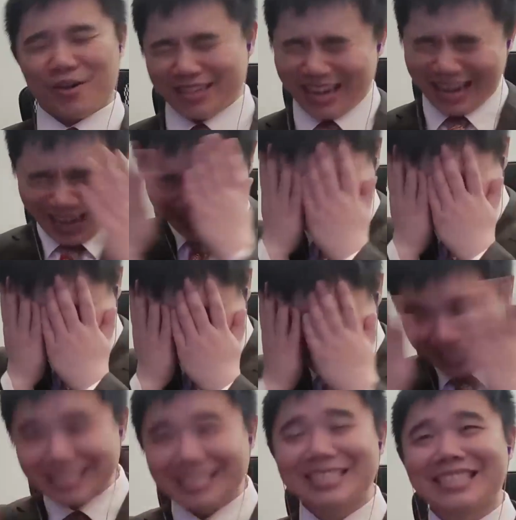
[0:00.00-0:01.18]
god.
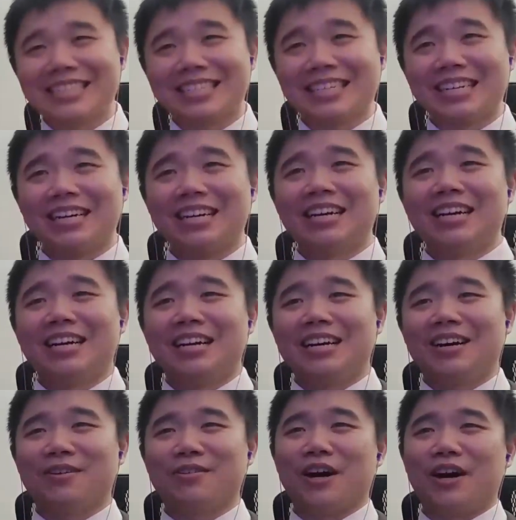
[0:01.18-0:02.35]

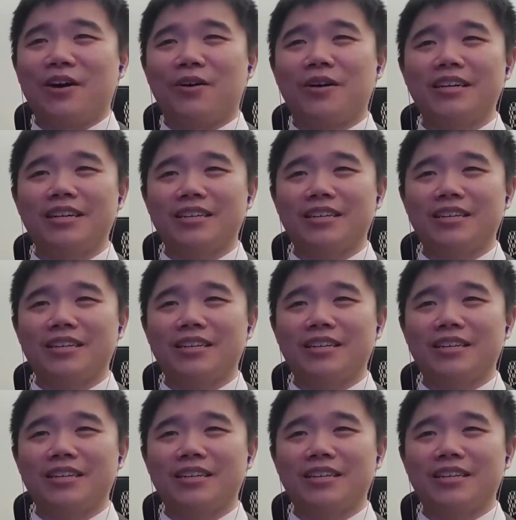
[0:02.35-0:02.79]
Oh no.